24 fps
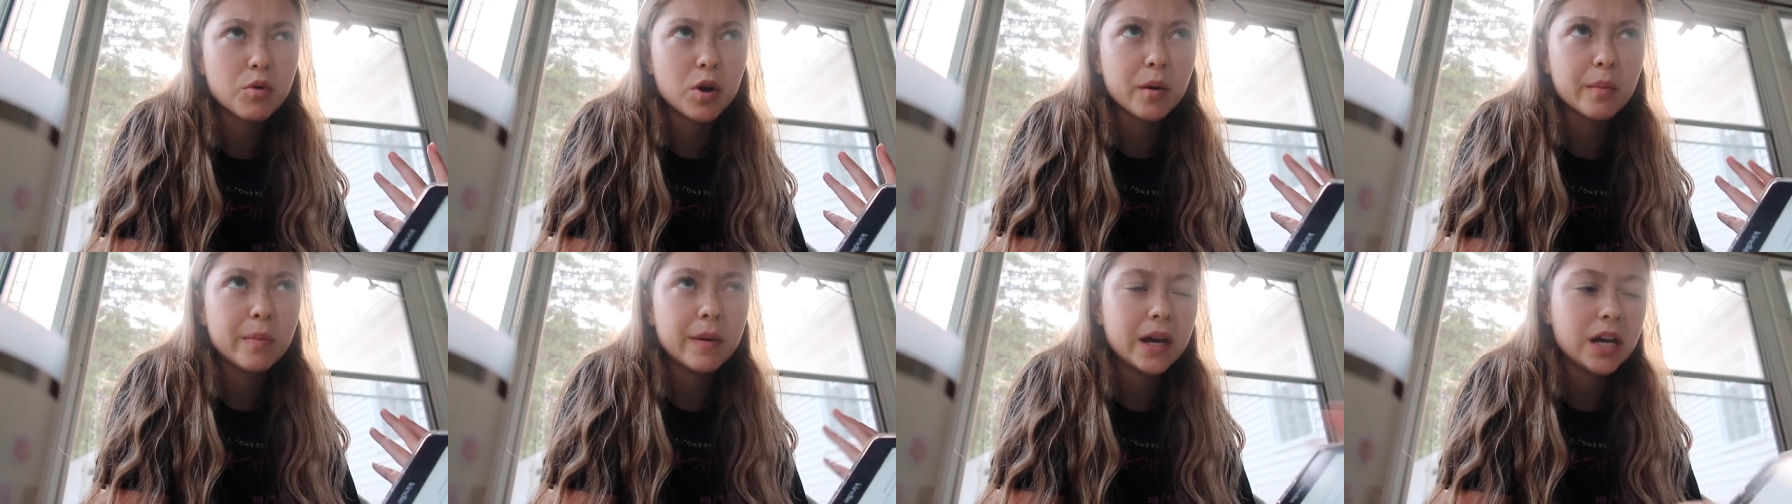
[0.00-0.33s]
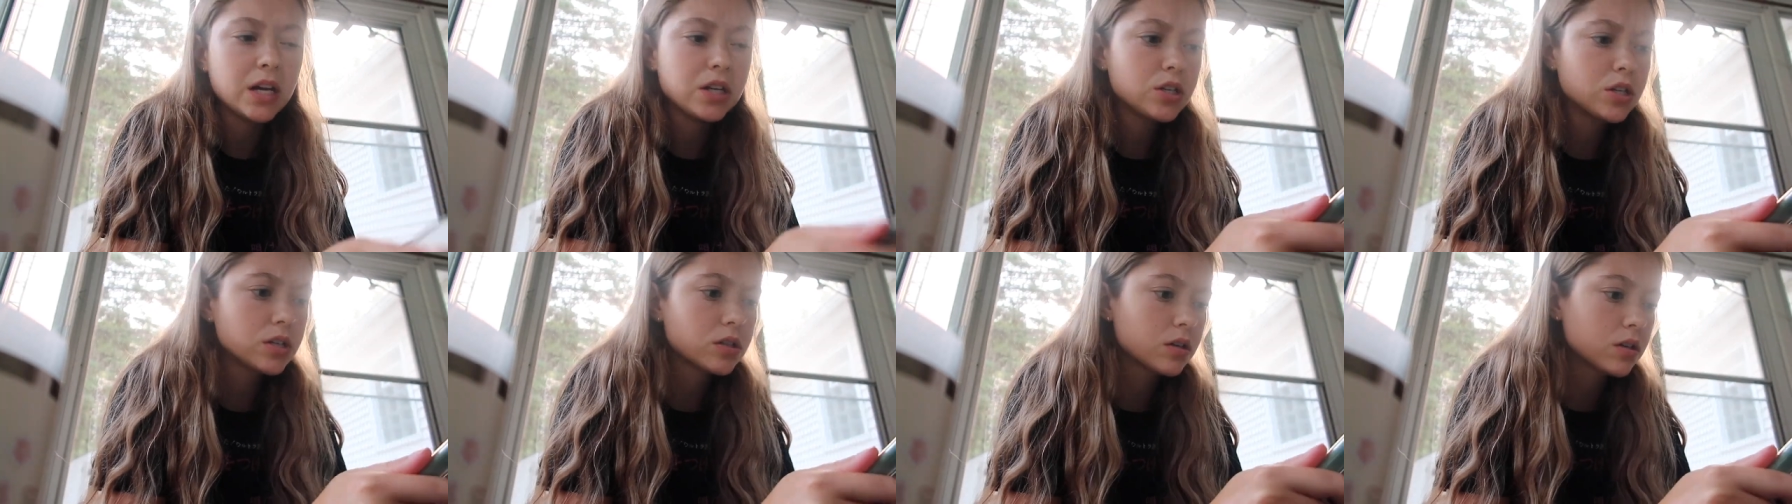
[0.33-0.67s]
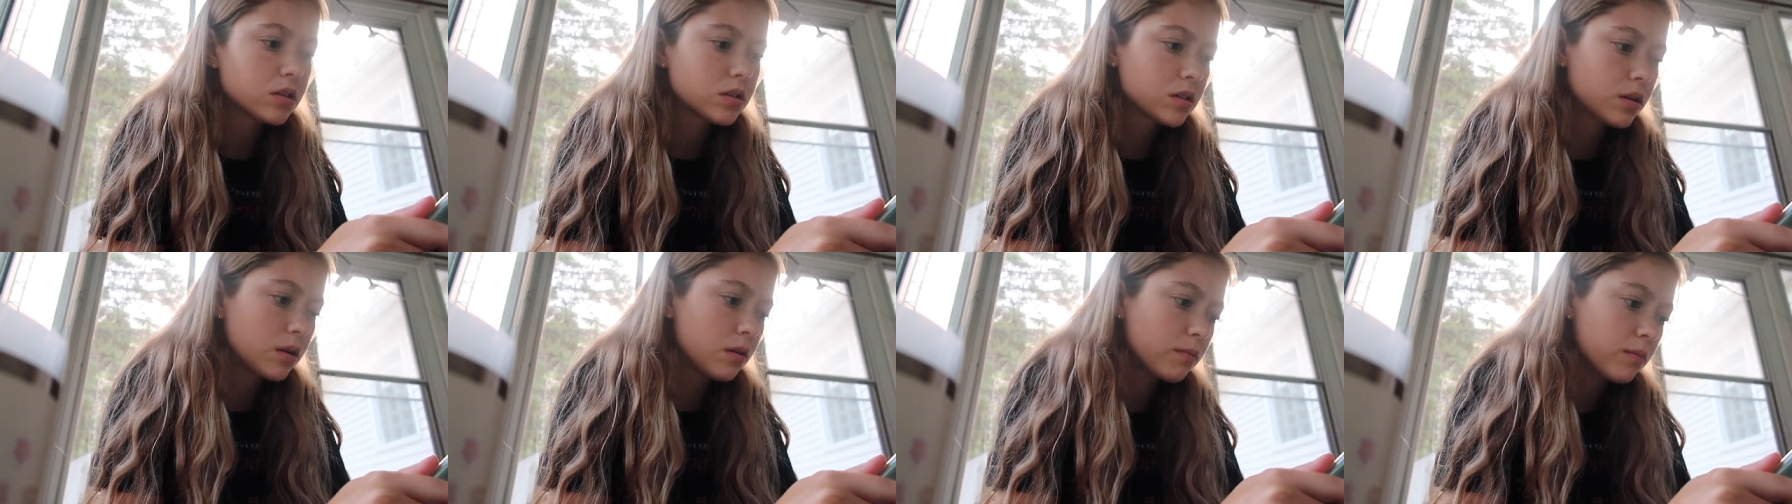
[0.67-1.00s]
more pages
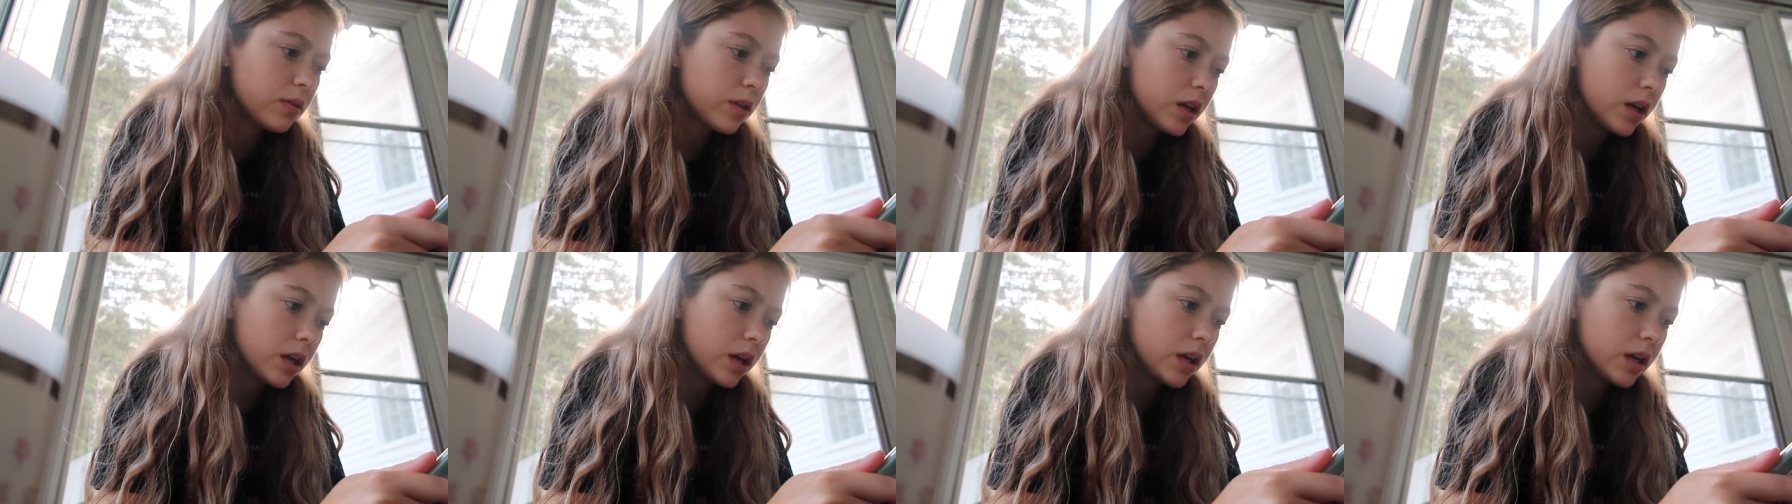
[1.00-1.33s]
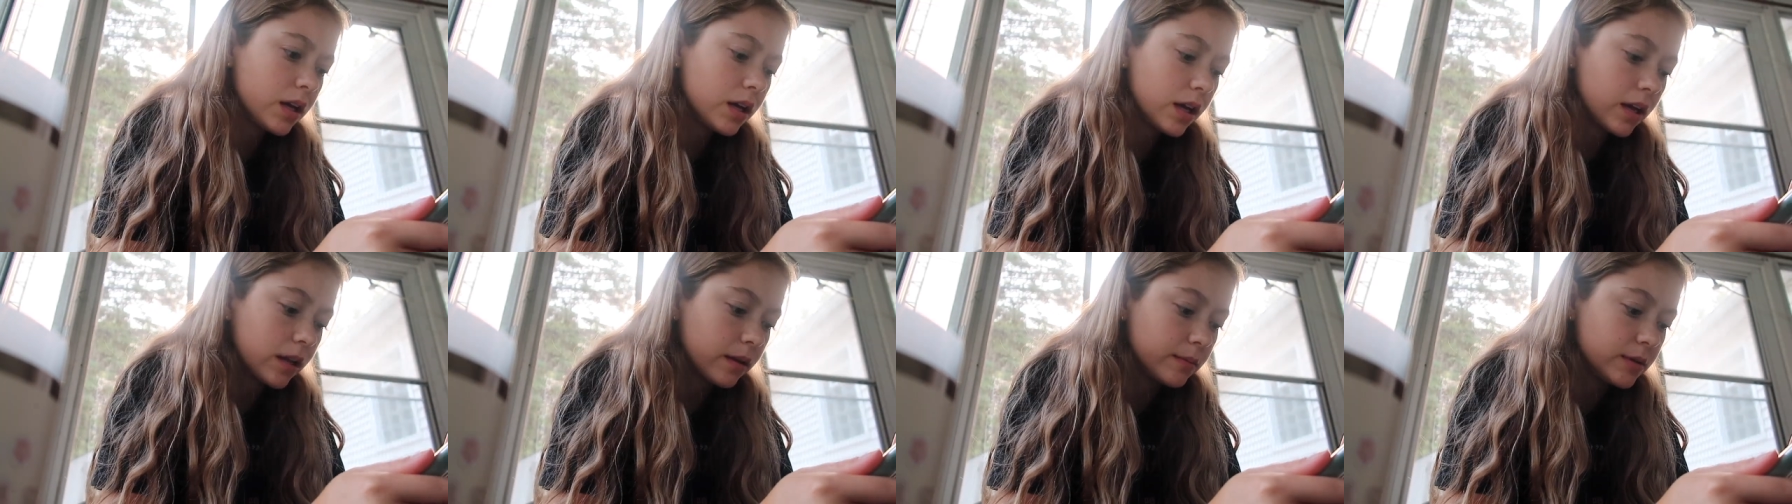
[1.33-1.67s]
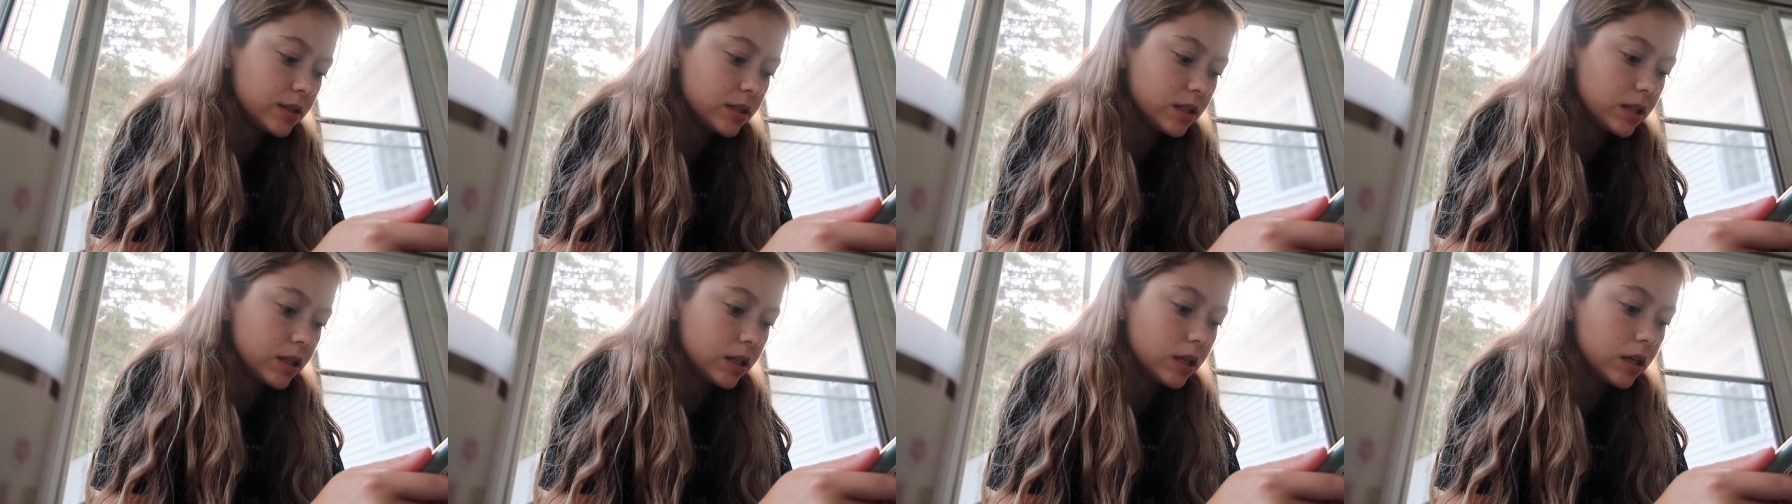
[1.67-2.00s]
or something. Let
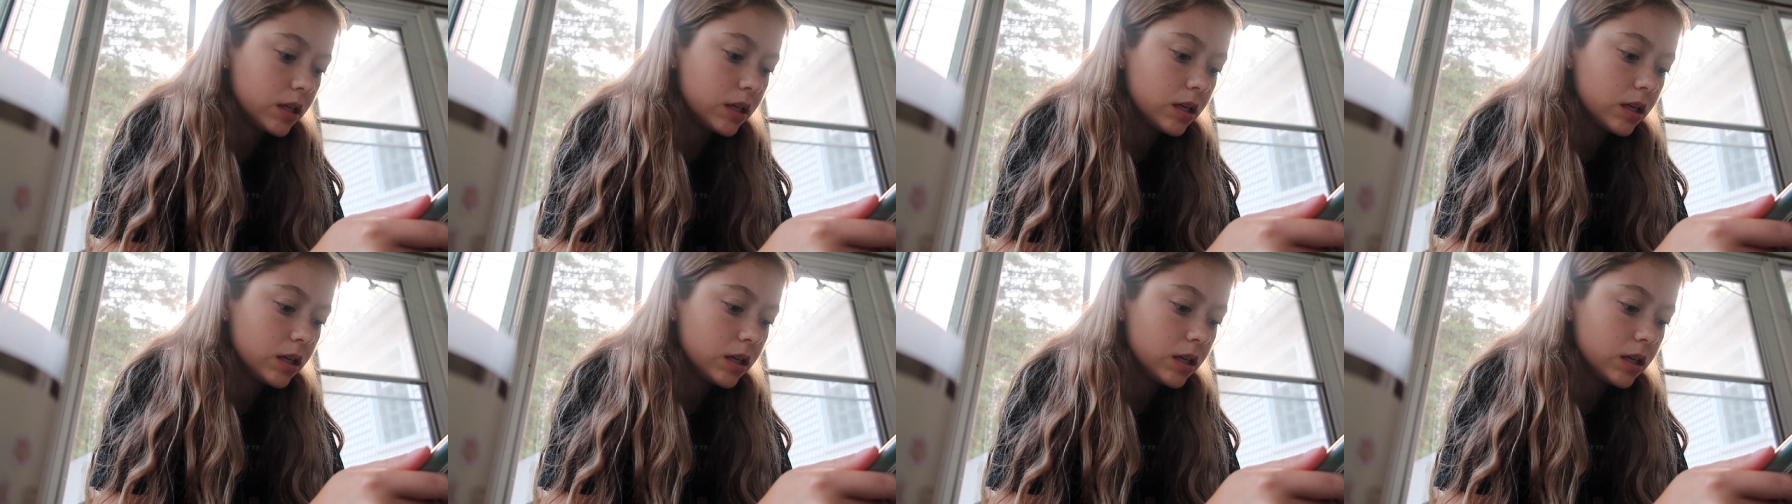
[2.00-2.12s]
me see.